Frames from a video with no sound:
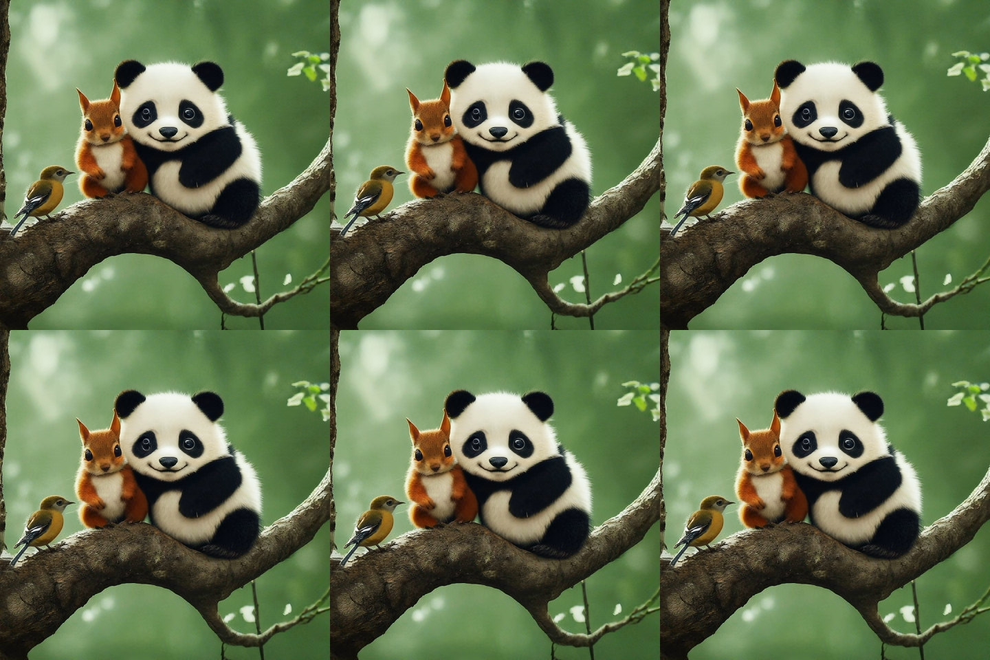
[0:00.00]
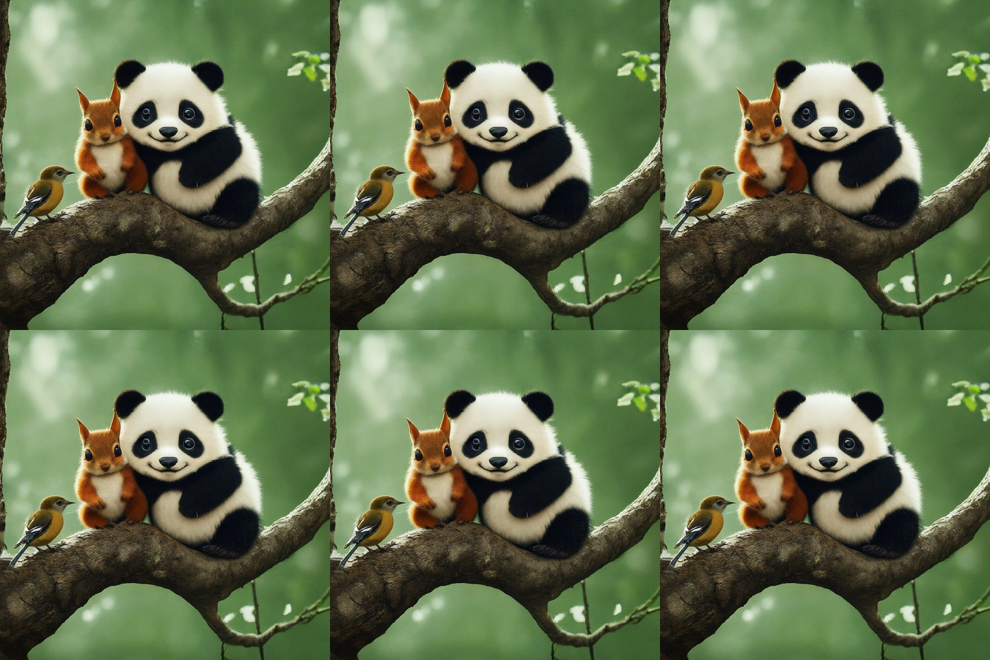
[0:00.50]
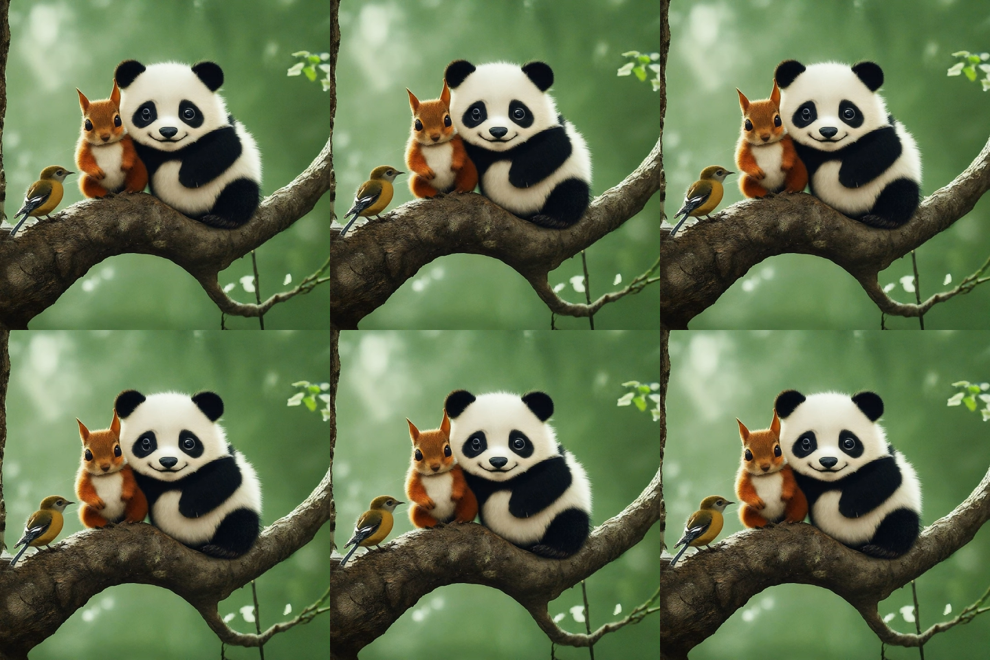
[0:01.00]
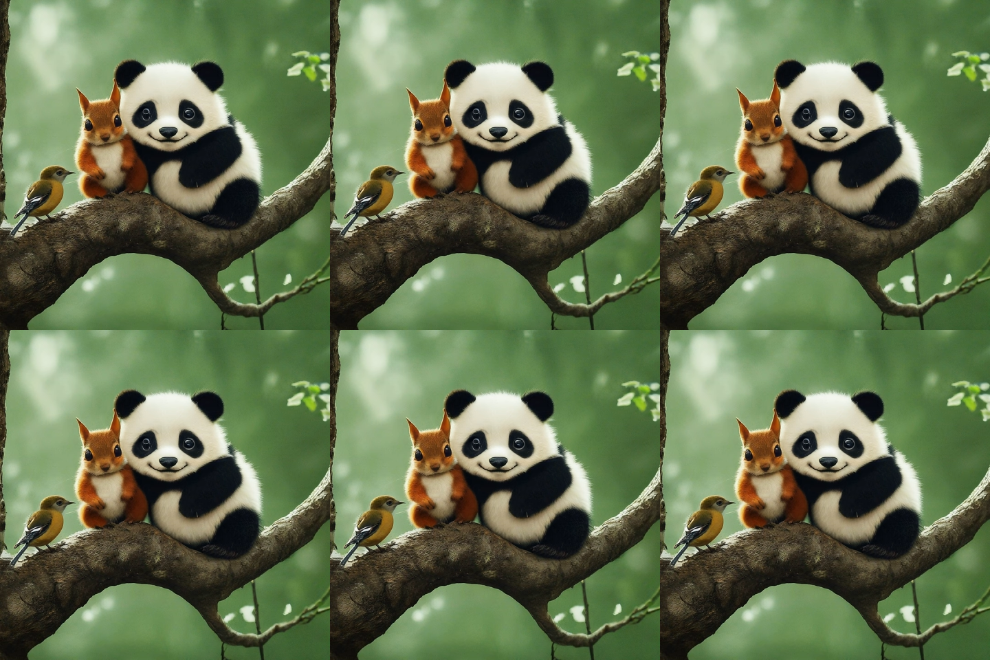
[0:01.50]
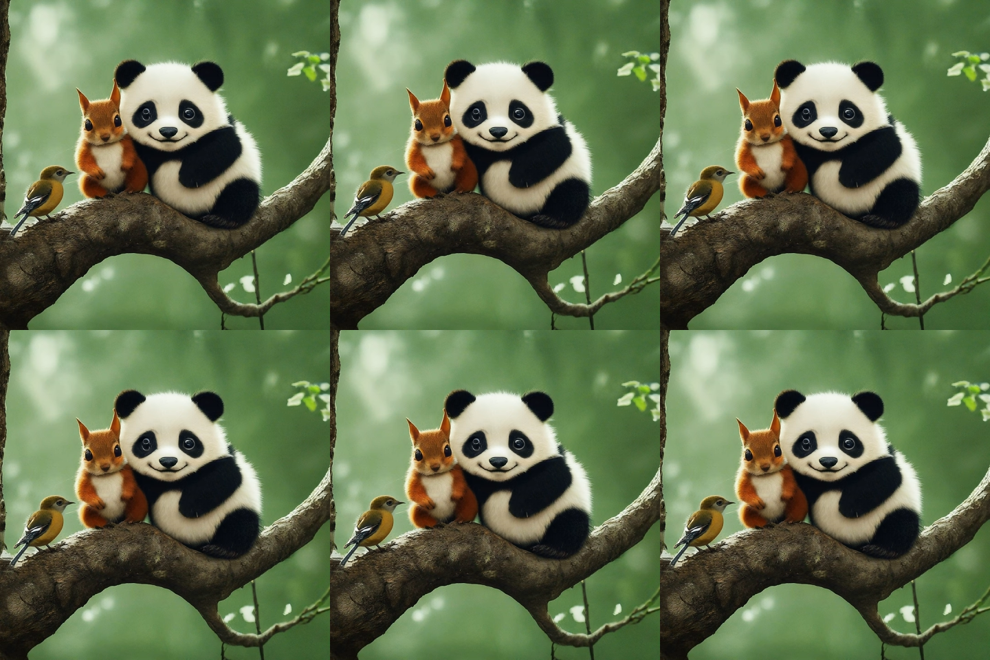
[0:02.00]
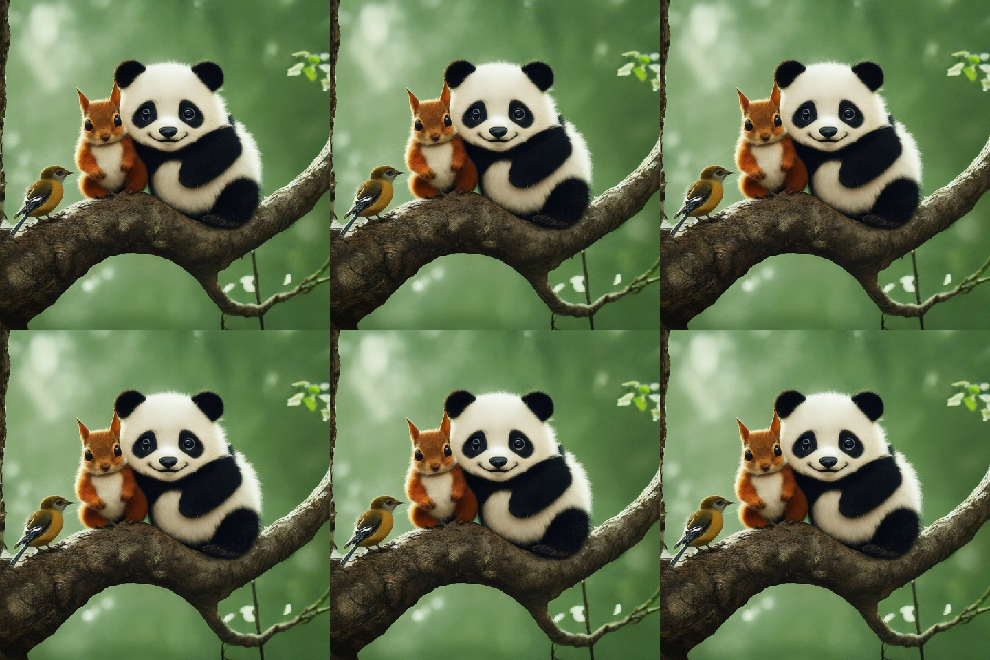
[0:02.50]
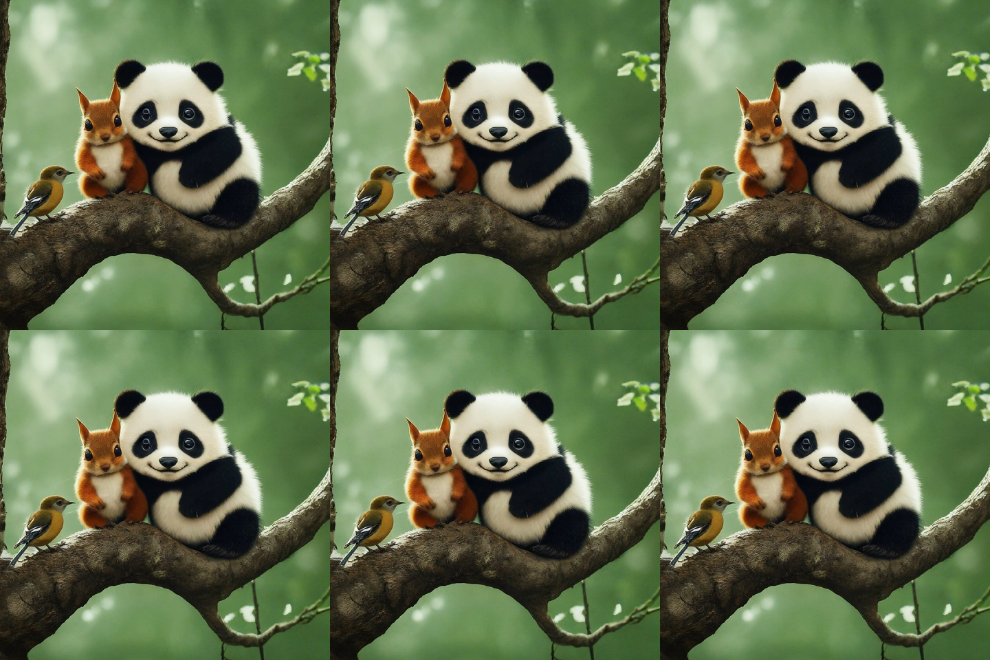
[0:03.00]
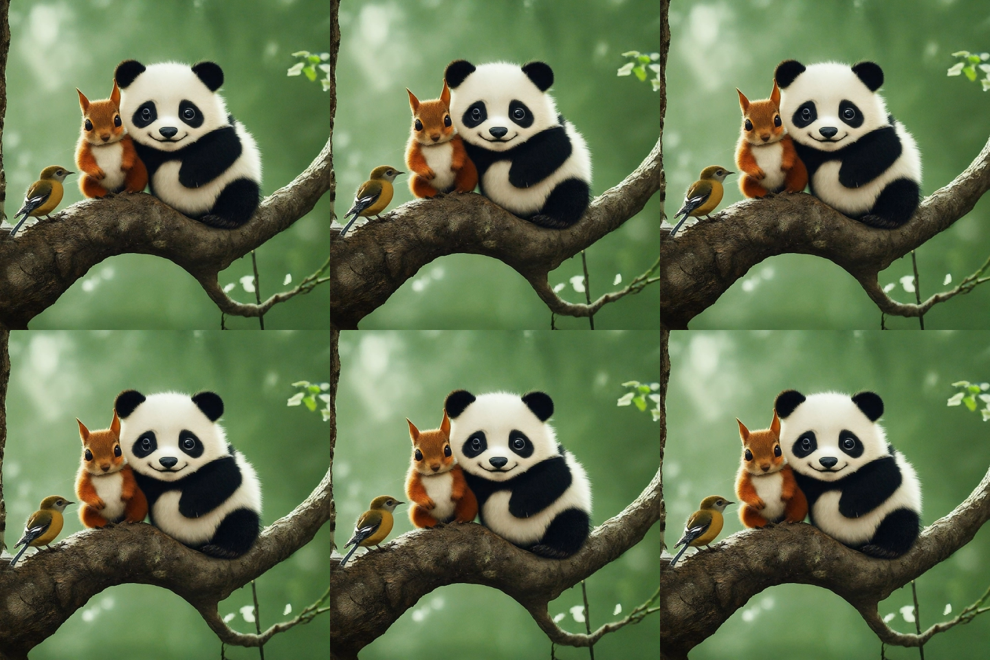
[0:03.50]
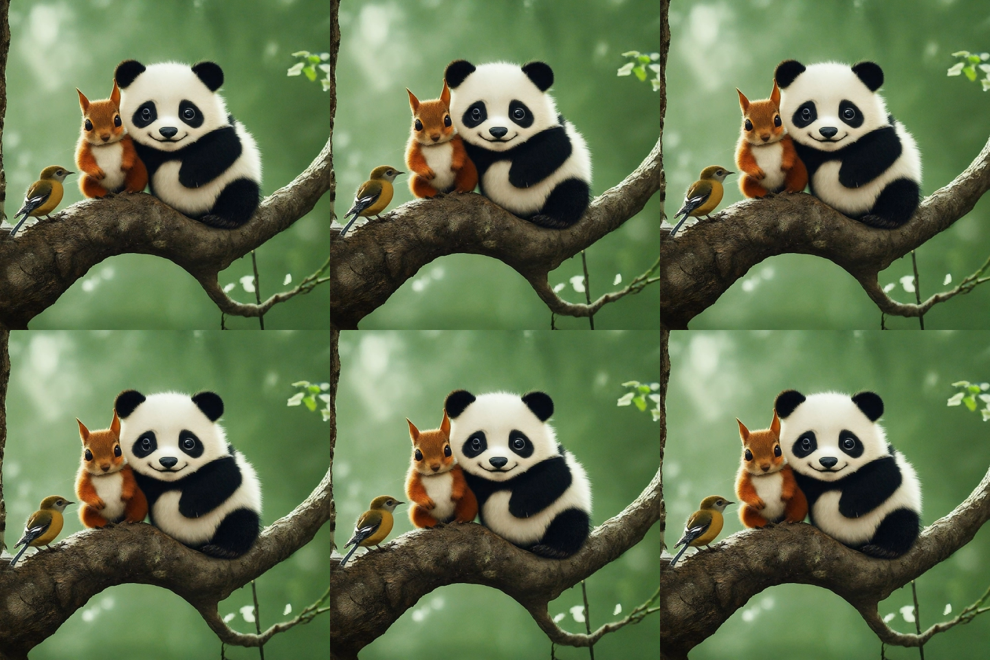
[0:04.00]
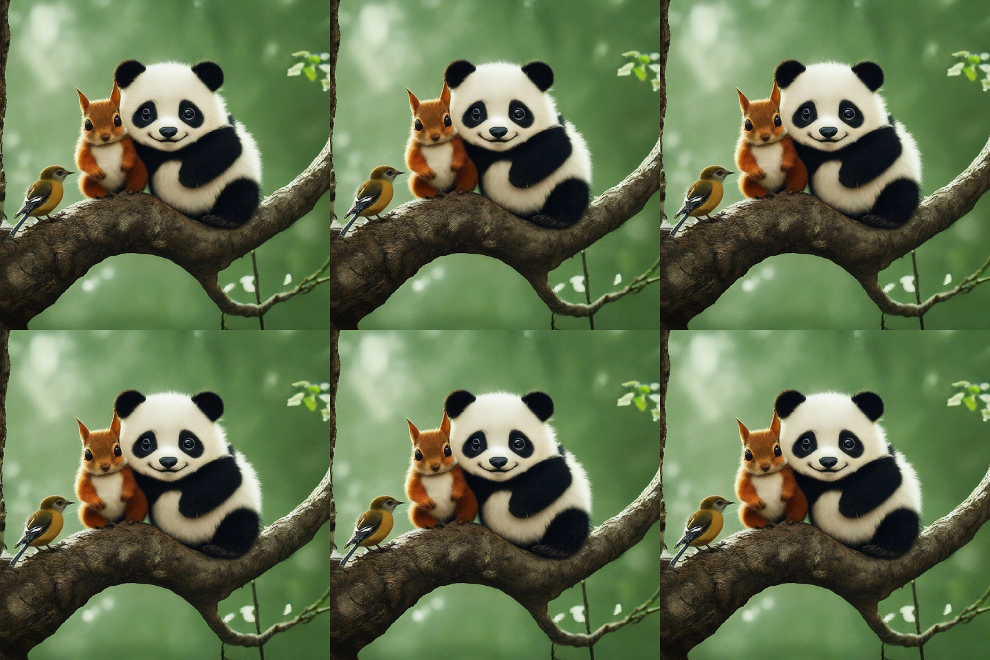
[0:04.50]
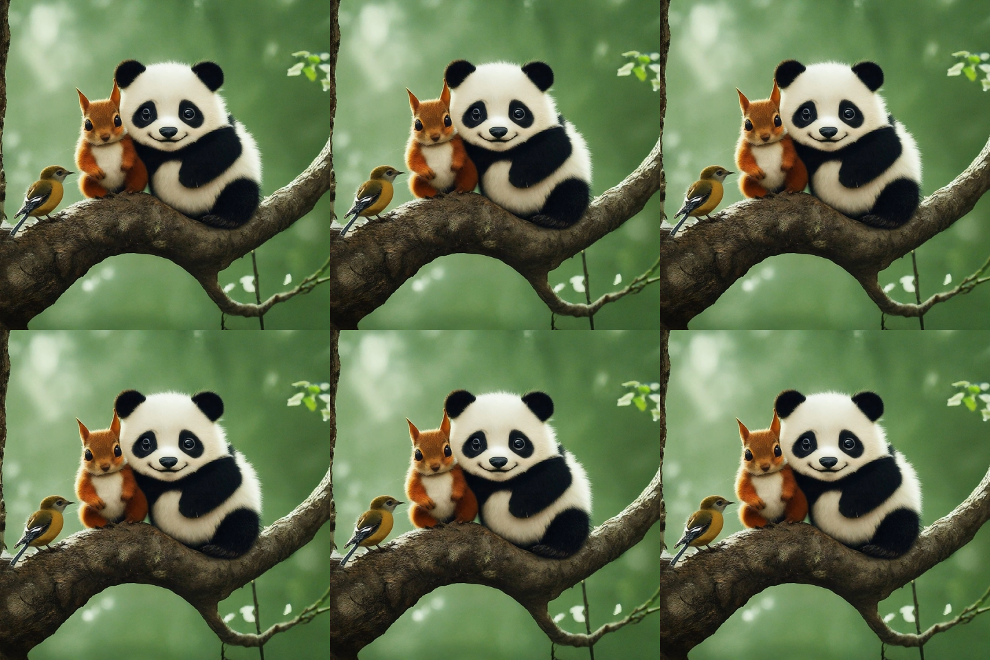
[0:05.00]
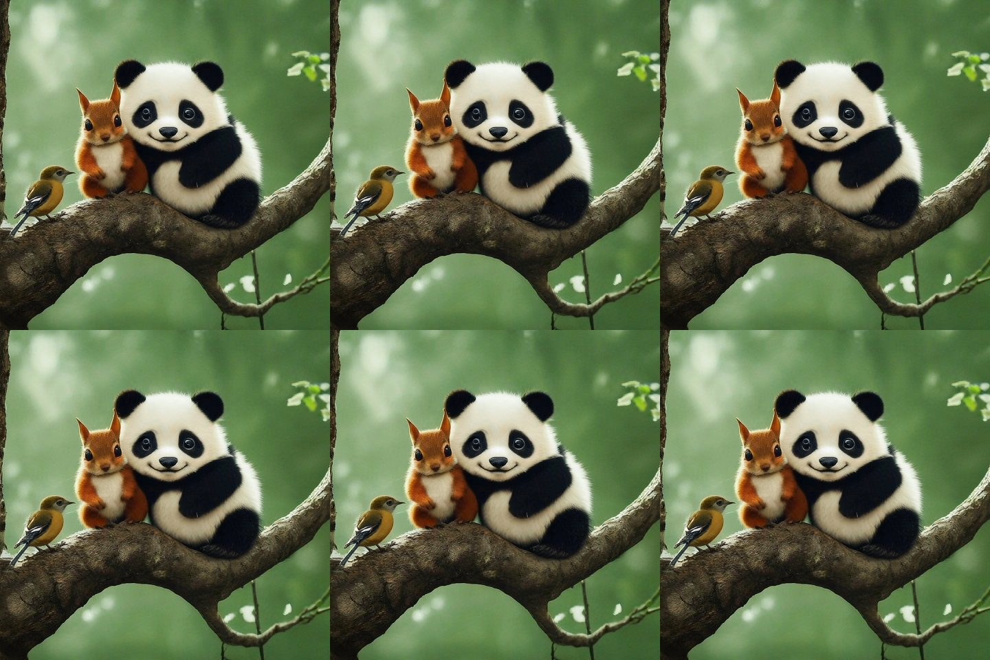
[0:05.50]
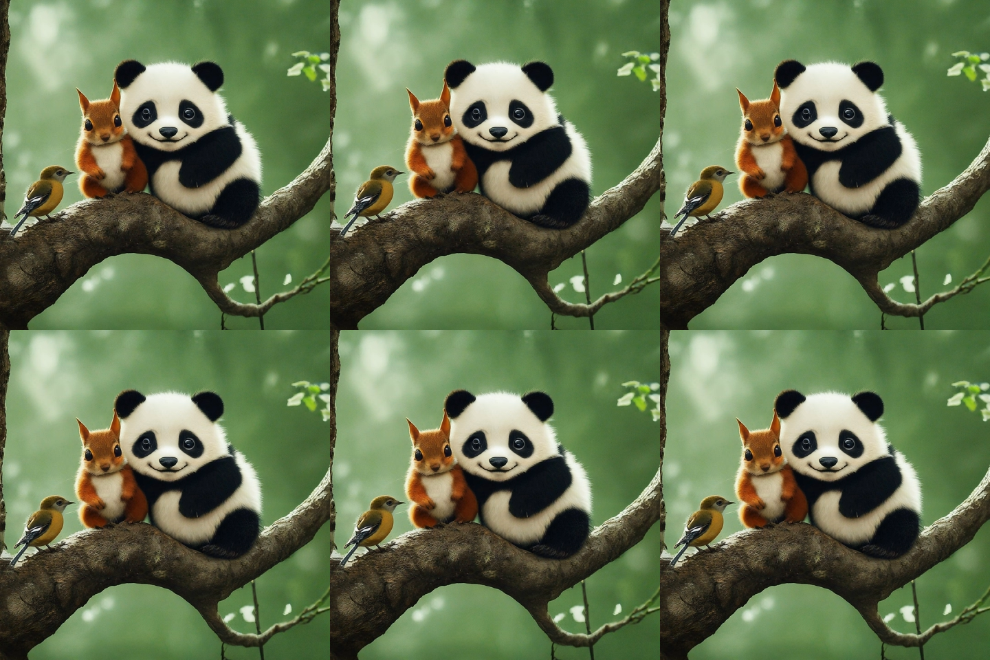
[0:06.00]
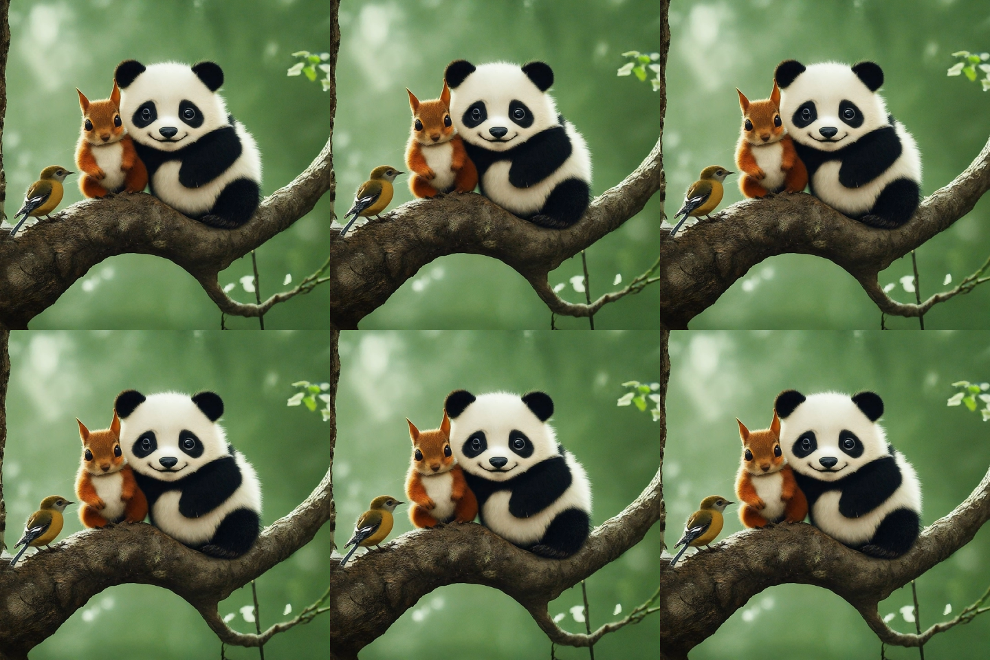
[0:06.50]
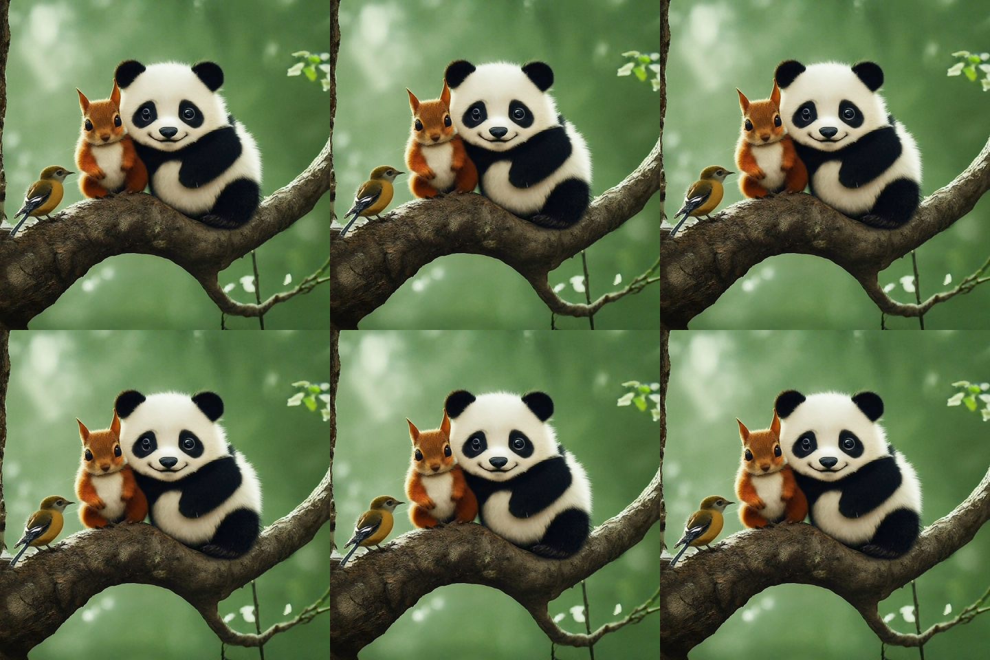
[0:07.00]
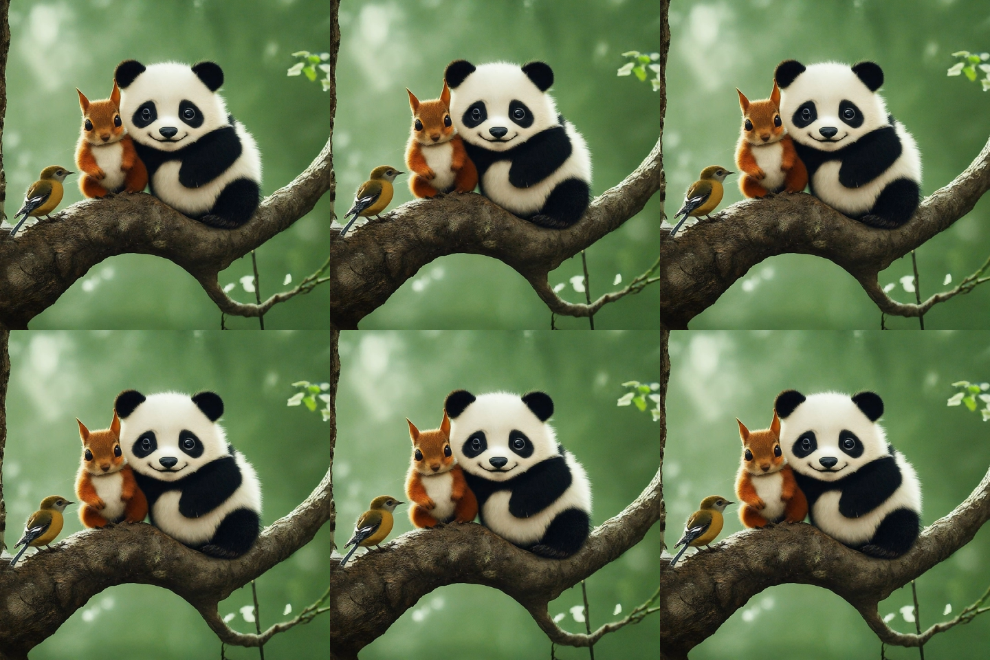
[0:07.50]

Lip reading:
(no speaker visible)